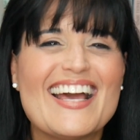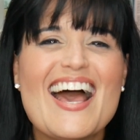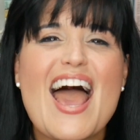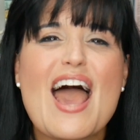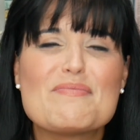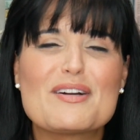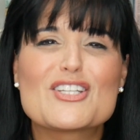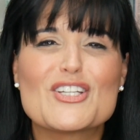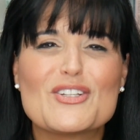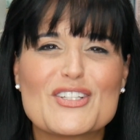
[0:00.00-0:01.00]
How
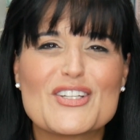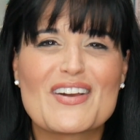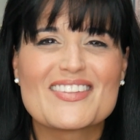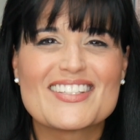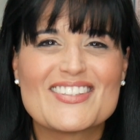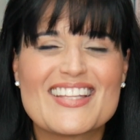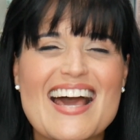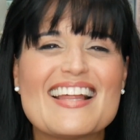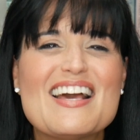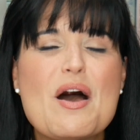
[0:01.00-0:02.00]
about you? Do you have to do
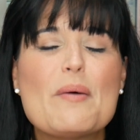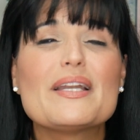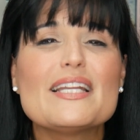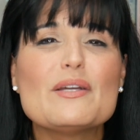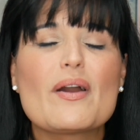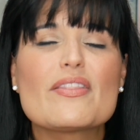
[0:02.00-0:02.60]
that? But anyway,